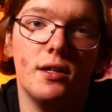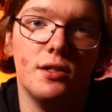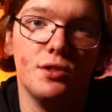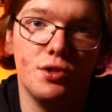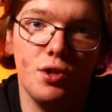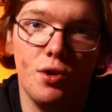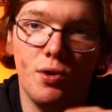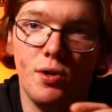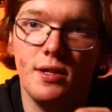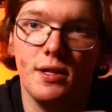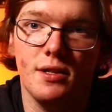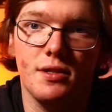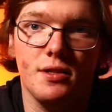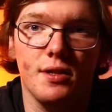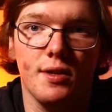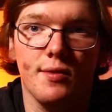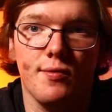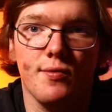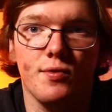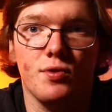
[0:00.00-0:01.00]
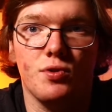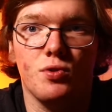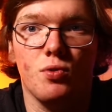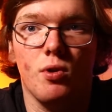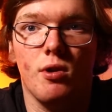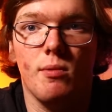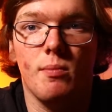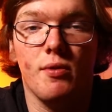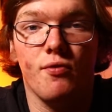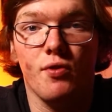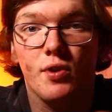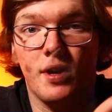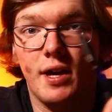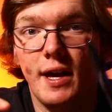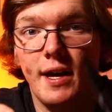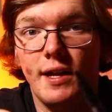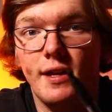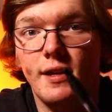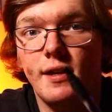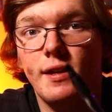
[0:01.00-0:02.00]
Sony, that's a different story, but for
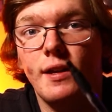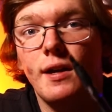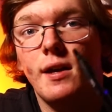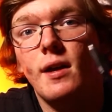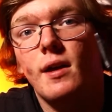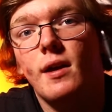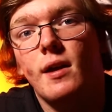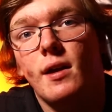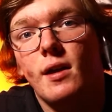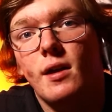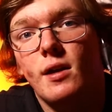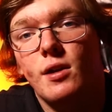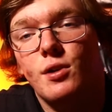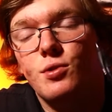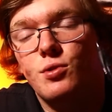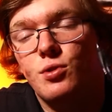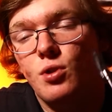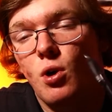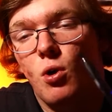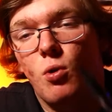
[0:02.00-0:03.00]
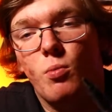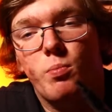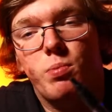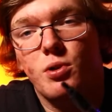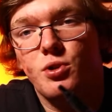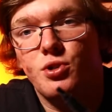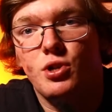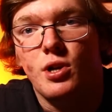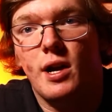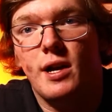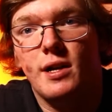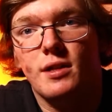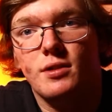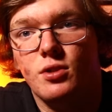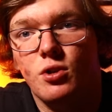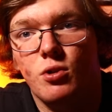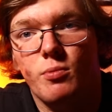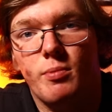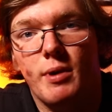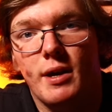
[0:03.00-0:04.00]
Canon, don't push your
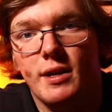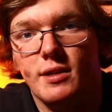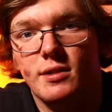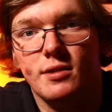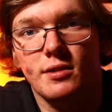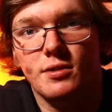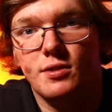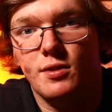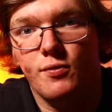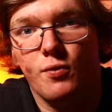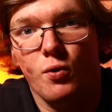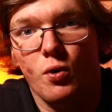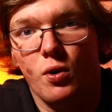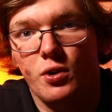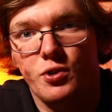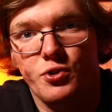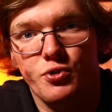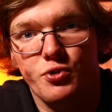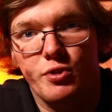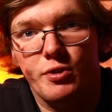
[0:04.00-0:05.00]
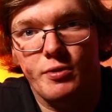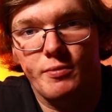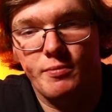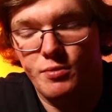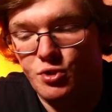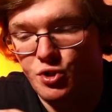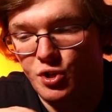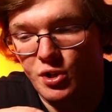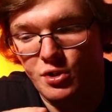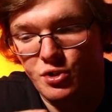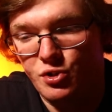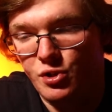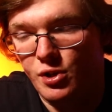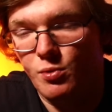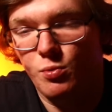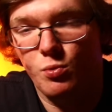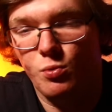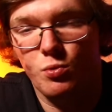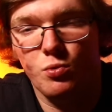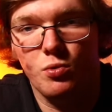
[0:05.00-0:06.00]
ISO past 6400,
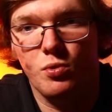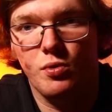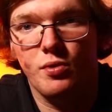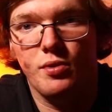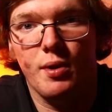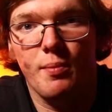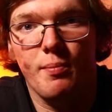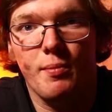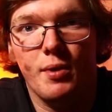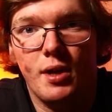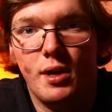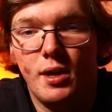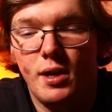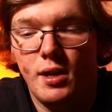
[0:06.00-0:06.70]
general rule of thumb.